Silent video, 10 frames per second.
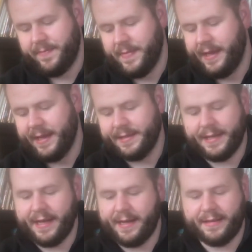Like I
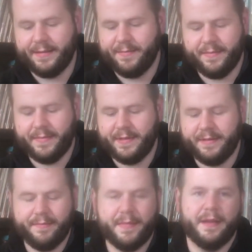said,
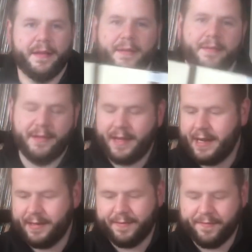a
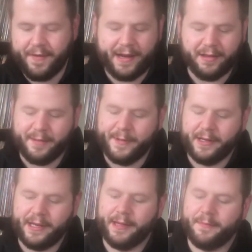lot of the vinyl
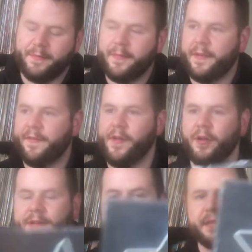community
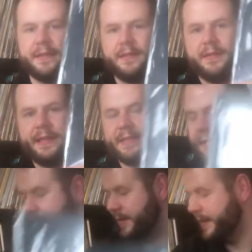folks
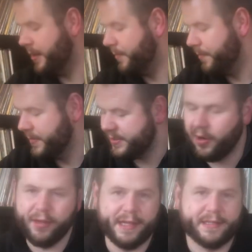listen to, you know,
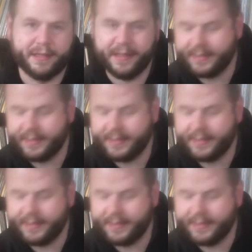show this and